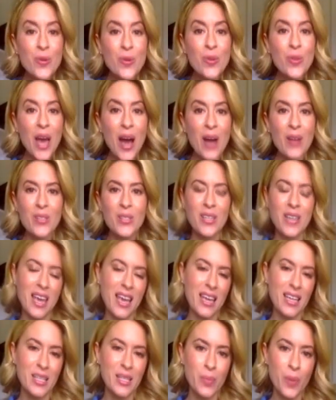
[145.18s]
2,000
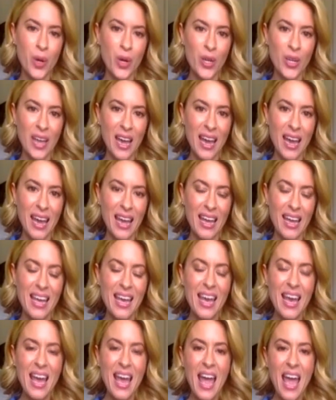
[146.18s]
eggs per day.
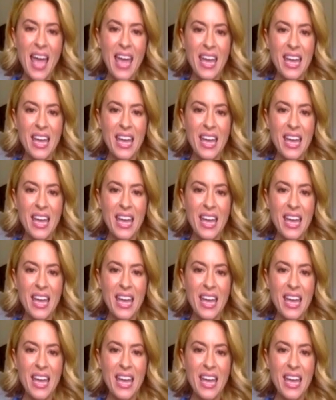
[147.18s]
Wow.